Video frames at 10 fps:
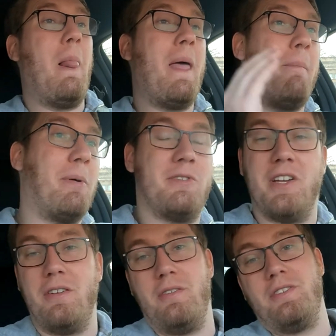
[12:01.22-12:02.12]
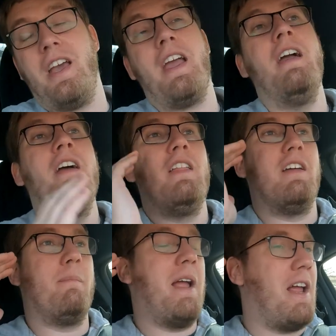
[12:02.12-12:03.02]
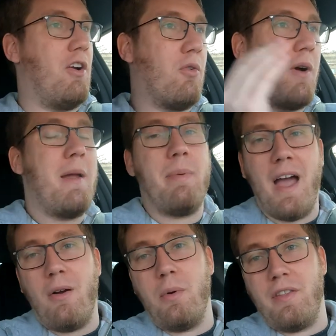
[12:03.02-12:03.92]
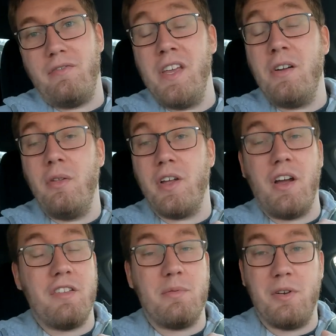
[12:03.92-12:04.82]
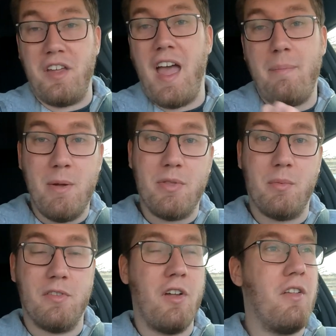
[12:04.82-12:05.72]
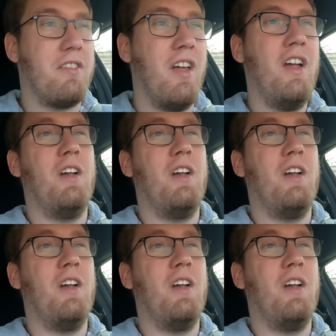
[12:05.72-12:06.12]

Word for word: on that particular day. They're making great power with the vehicle. The customer's happy with the results.